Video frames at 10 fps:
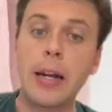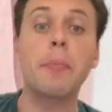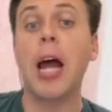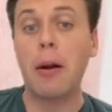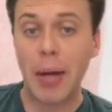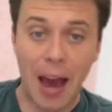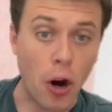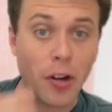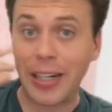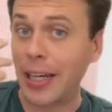Number 9, we
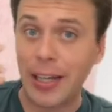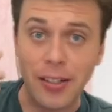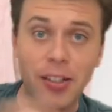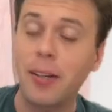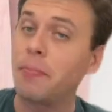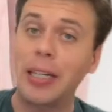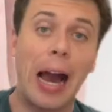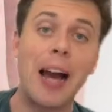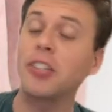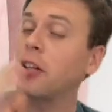have our knees.
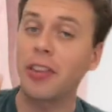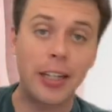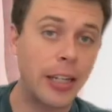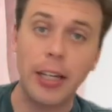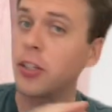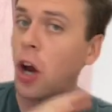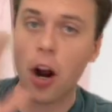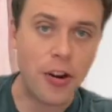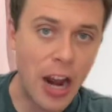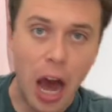Guys, the knees
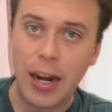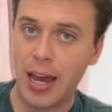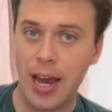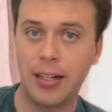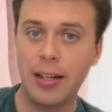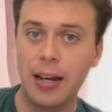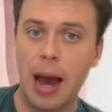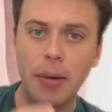are not it.